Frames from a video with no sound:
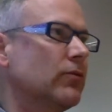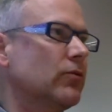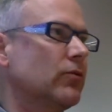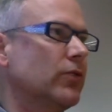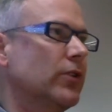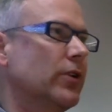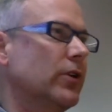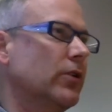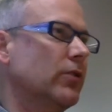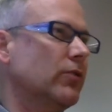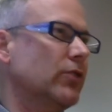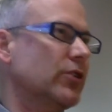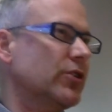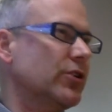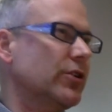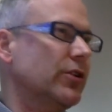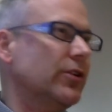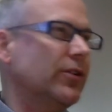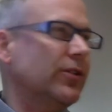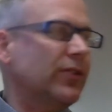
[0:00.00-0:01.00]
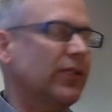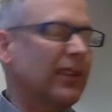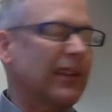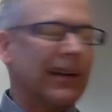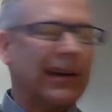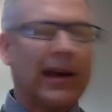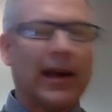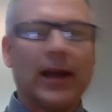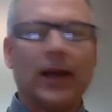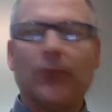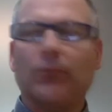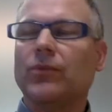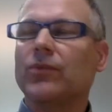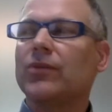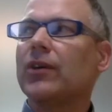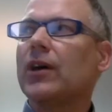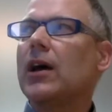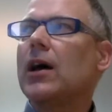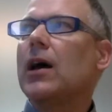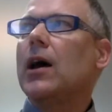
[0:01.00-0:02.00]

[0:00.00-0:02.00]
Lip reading: returns and claims.